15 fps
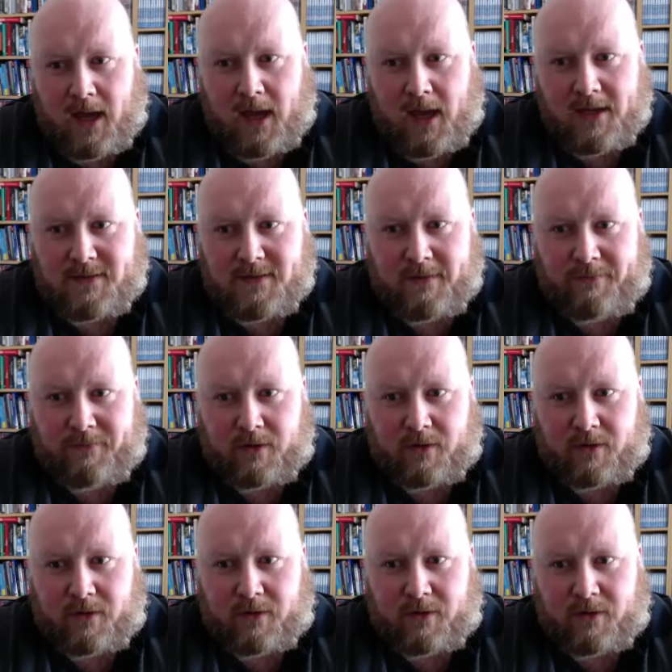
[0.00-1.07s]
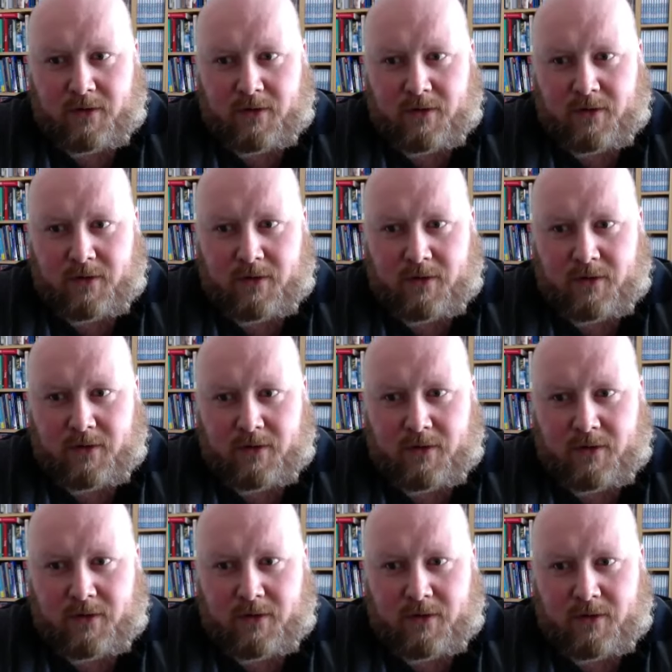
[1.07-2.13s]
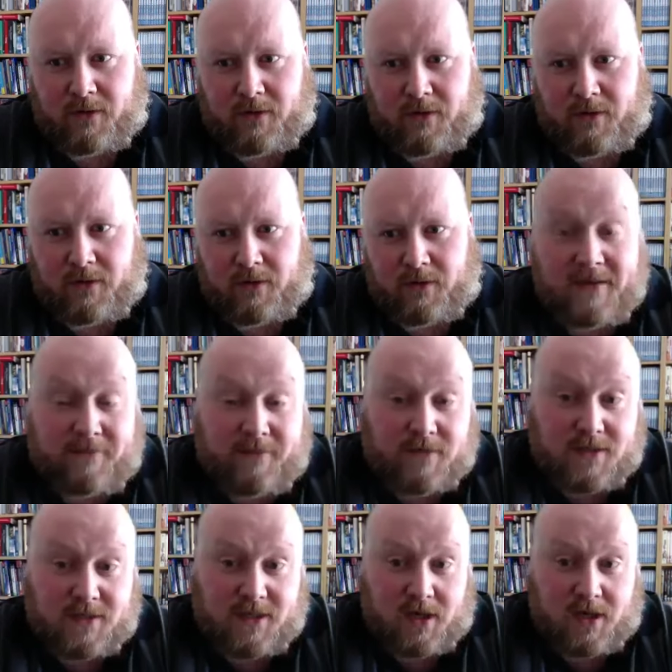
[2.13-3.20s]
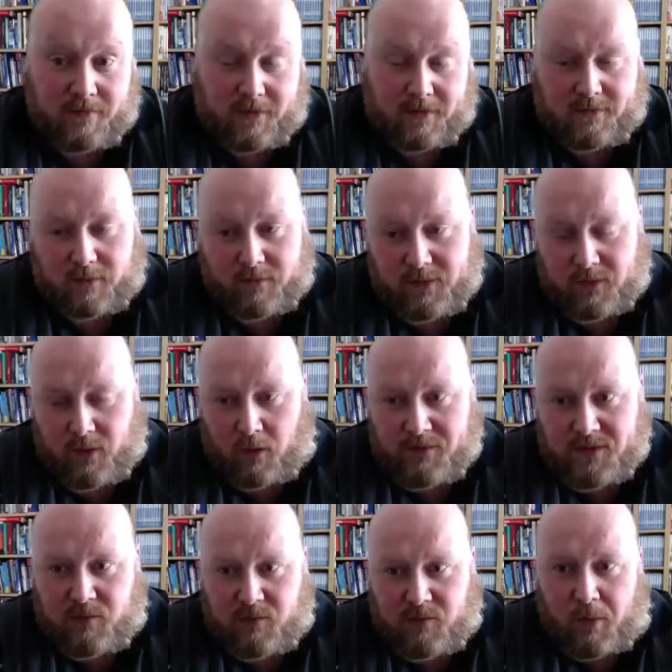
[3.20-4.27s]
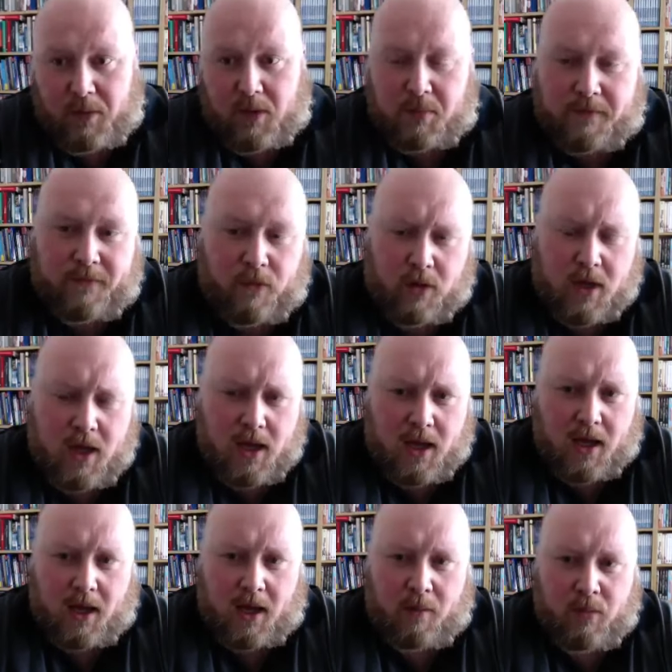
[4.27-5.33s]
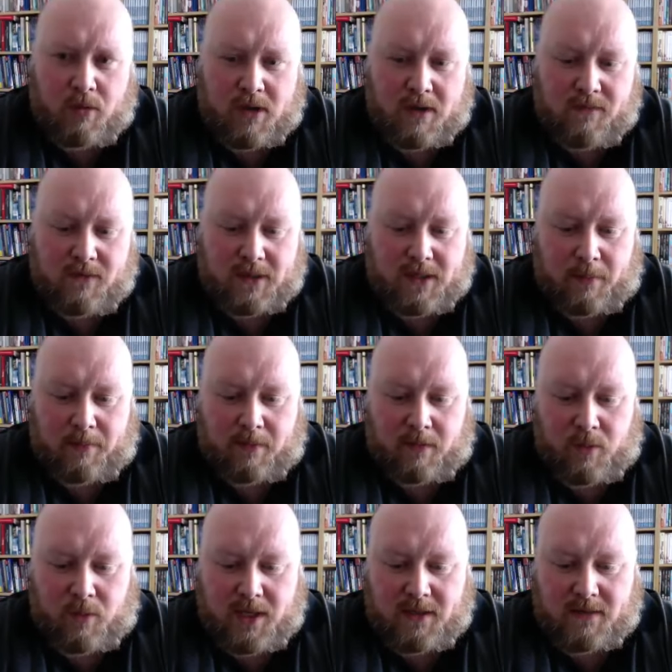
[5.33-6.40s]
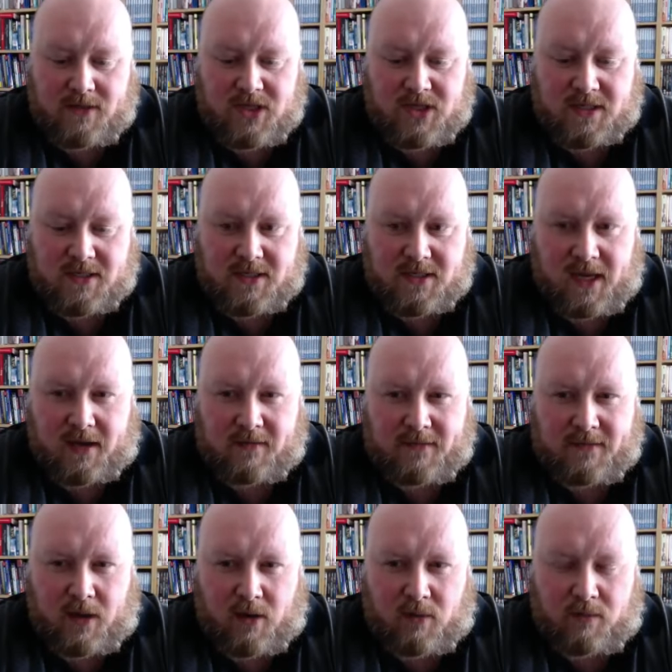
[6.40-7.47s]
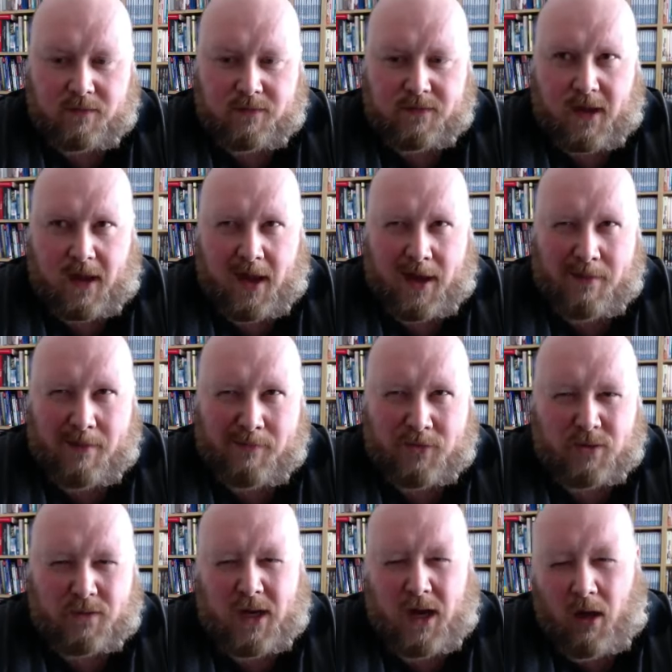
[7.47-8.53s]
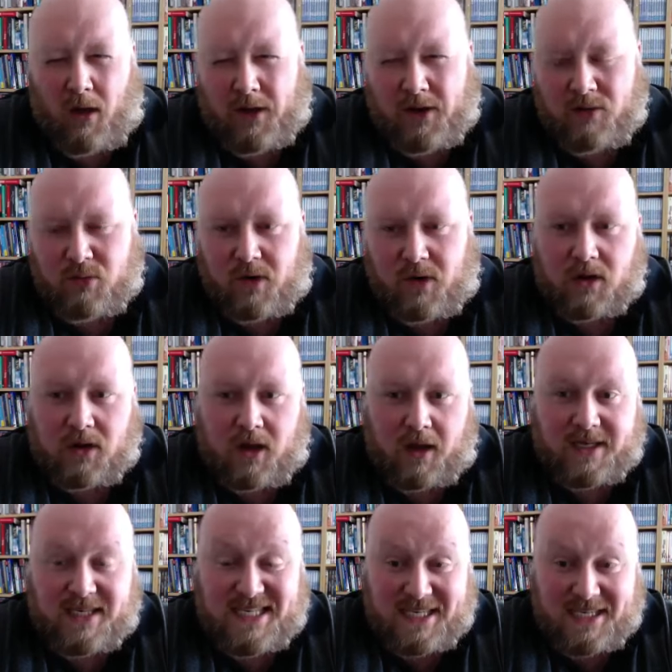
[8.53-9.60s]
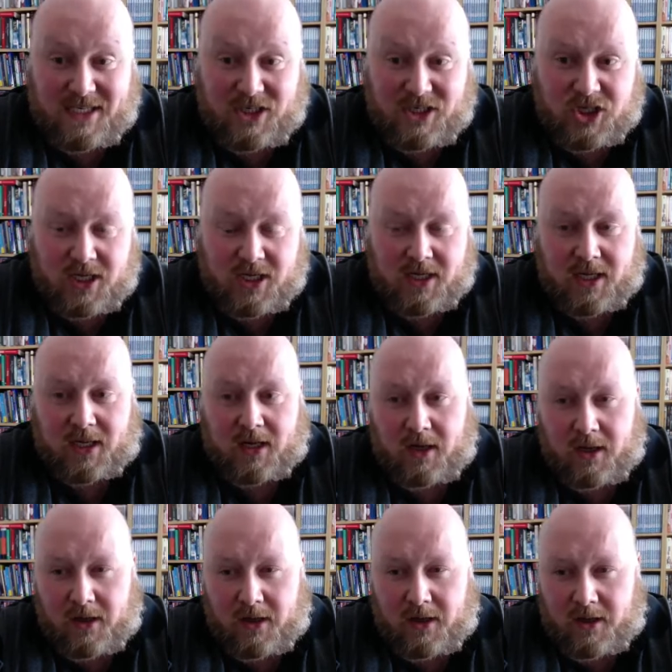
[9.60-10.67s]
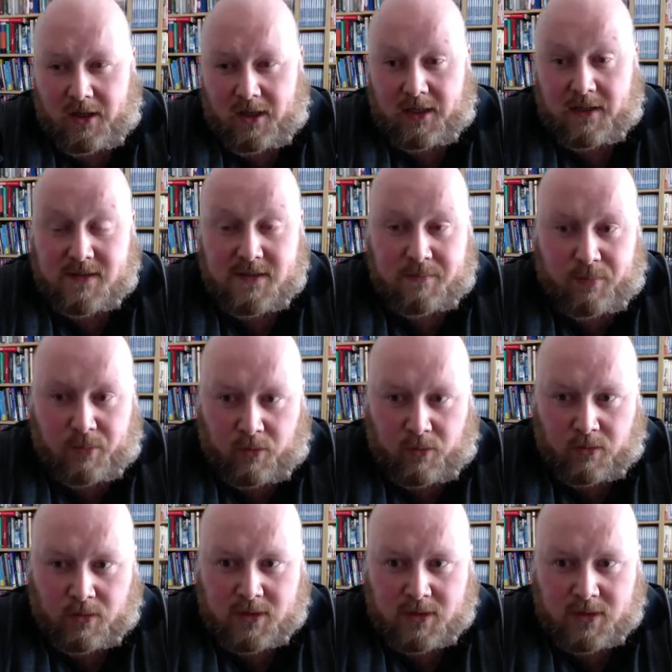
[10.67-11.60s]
different. We're offering a different service, obviously what we were before. We were given a couple of weeks just to get ourselves sort of aligned with online teaching and learning and support.